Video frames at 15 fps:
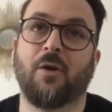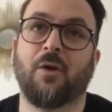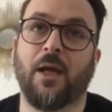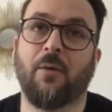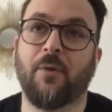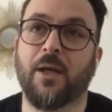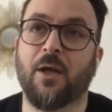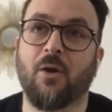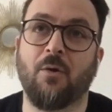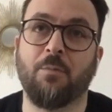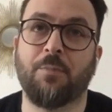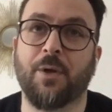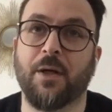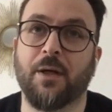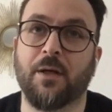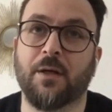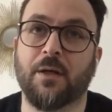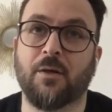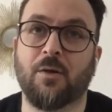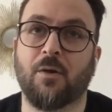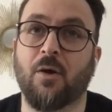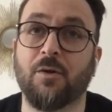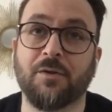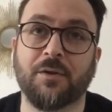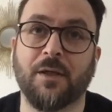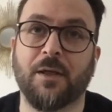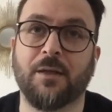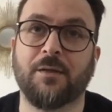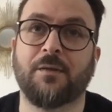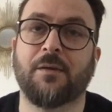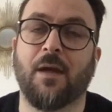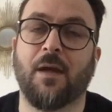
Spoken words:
okay, I want to compare content,